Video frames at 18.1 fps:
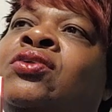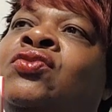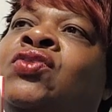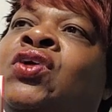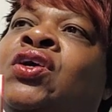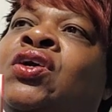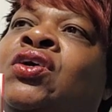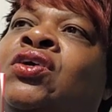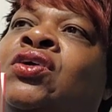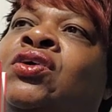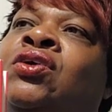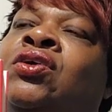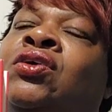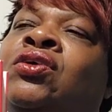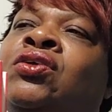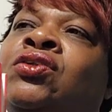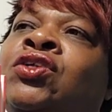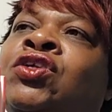the
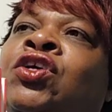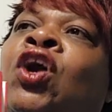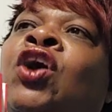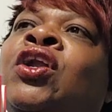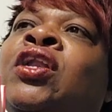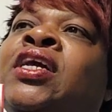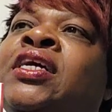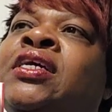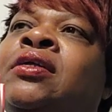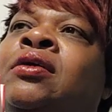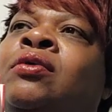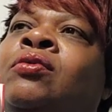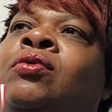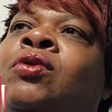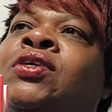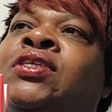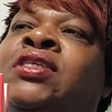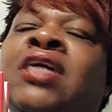young lady
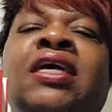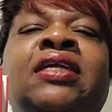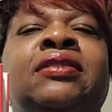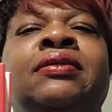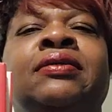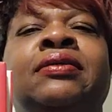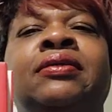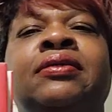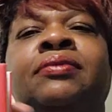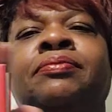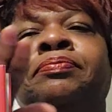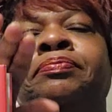was not